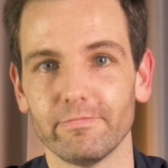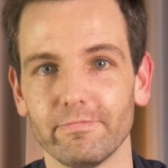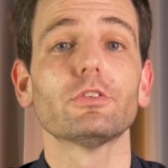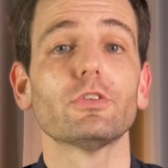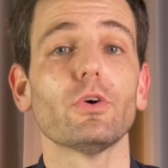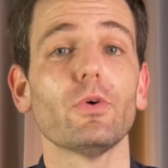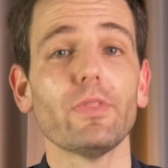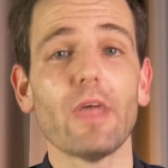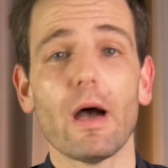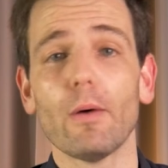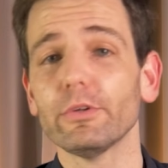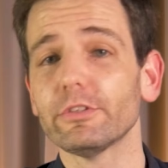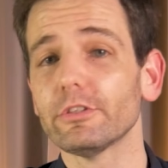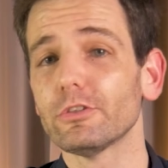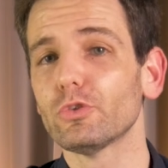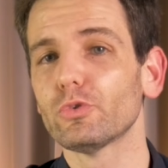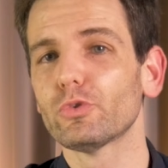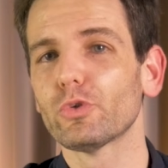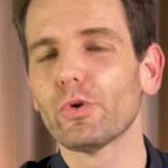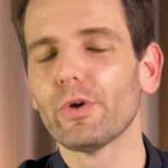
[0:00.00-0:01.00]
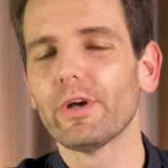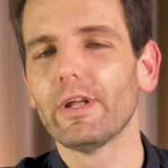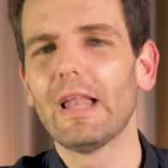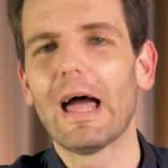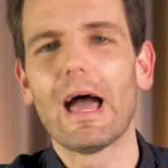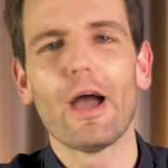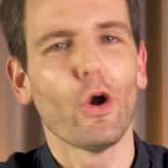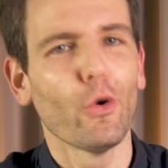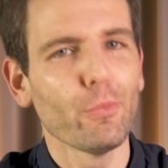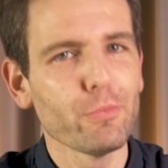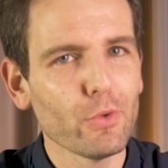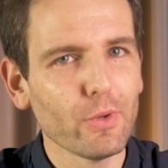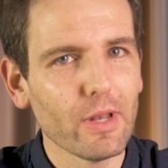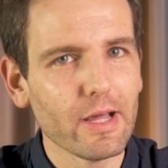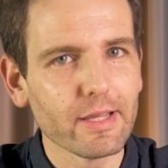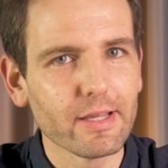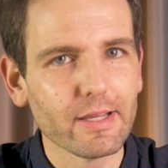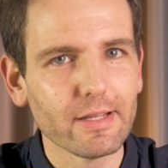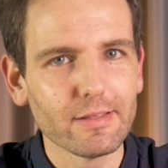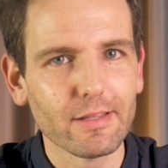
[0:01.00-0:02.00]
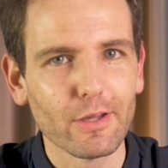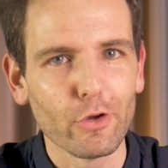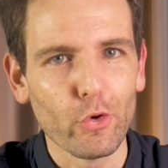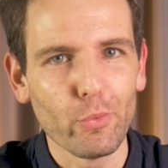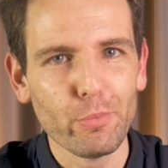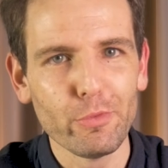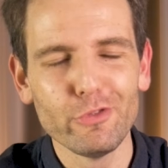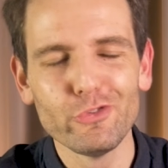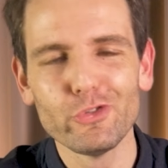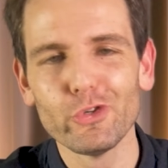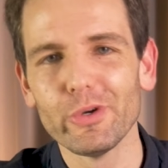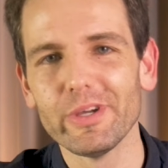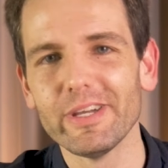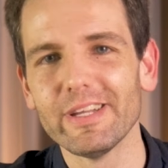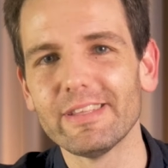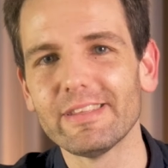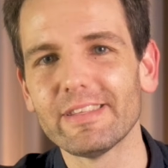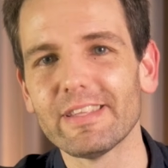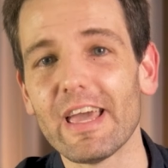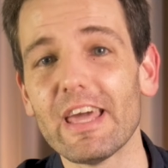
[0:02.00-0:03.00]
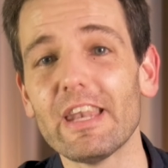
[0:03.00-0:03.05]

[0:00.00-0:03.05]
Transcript: So that was the tutorial. I hope you like it, I hope you enjoy it,